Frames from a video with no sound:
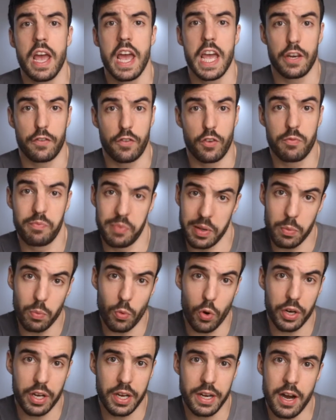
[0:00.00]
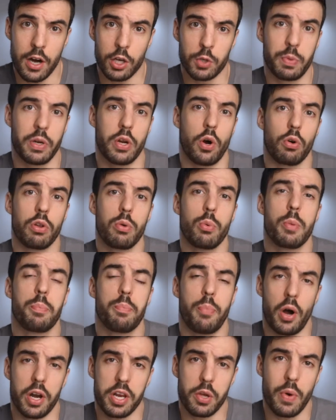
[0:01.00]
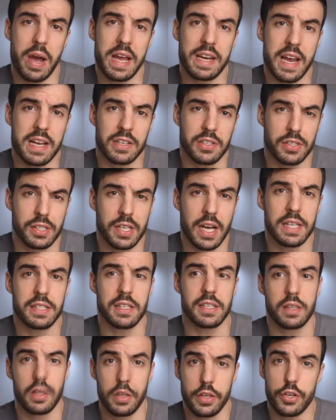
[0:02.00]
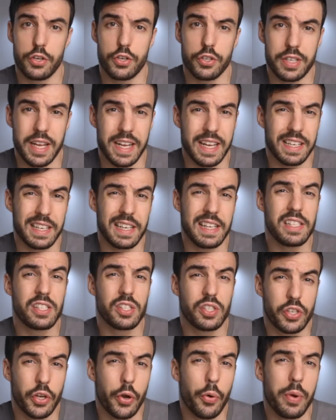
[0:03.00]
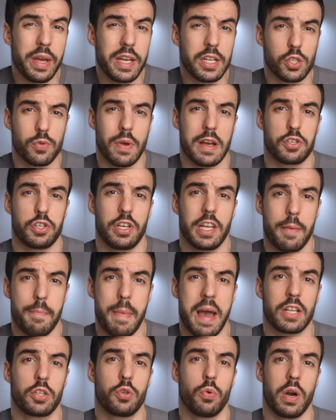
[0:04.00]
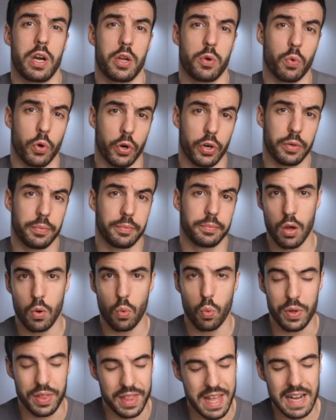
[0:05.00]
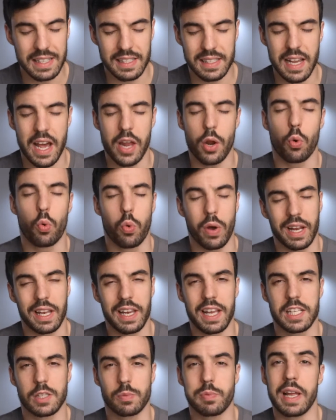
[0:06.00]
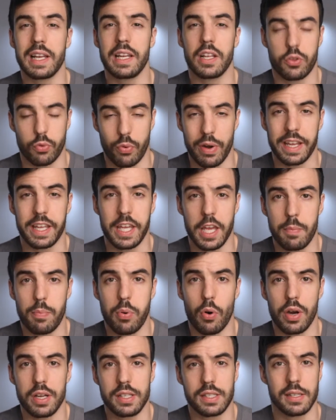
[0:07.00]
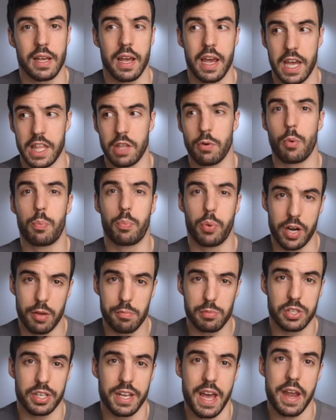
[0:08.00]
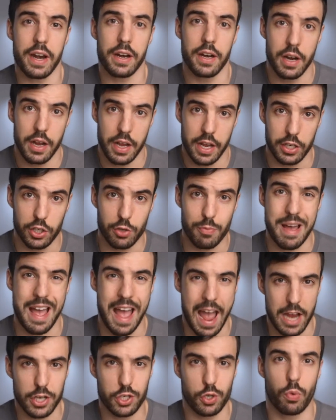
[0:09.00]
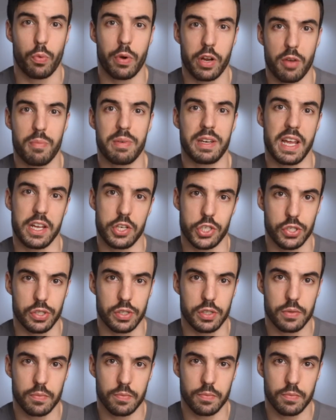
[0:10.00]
And if you've been working out but only with body weight exercises, you should take at least 2 weeks to actually get back to where you were. With that said, I'll quickly explain the 3 key points and then we'll put them together into my actual recommendations.